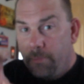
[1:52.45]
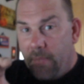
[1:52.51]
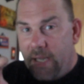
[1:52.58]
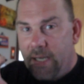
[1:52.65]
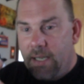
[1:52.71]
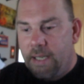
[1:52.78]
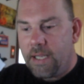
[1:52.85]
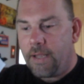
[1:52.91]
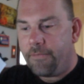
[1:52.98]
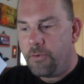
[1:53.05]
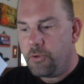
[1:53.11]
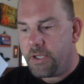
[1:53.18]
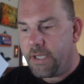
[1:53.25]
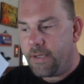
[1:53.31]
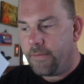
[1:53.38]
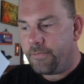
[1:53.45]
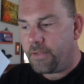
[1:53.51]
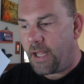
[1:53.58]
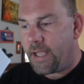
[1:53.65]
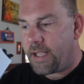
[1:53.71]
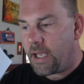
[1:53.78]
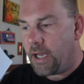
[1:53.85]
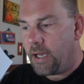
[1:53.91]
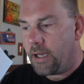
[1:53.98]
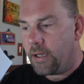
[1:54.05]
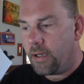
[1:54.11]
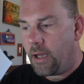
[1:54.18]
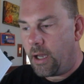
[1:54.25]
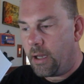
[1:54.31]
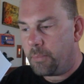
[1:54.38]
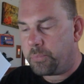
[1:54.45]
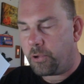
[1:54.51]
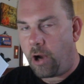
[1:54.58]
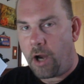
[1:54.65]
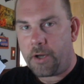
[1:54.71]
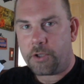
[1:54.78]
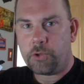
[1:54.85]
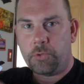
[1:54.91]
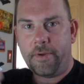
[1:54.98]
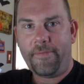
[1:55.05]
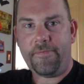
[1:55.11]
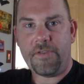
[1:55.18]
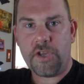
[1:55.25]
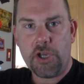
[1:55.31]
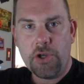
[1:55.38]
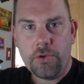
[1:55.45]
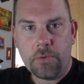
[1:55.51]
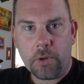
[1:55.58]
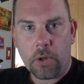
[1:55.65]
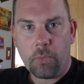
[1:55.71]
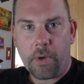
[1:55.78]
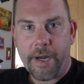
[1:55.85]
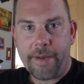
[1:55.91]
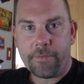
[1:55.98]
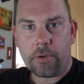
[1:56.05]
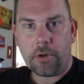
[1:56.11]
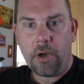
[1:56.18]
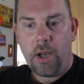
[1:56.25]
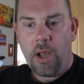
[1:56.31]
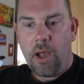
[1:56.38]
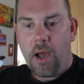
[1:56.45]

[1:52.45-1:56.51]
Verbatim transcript: meaning if you give like a, a, product review or whatever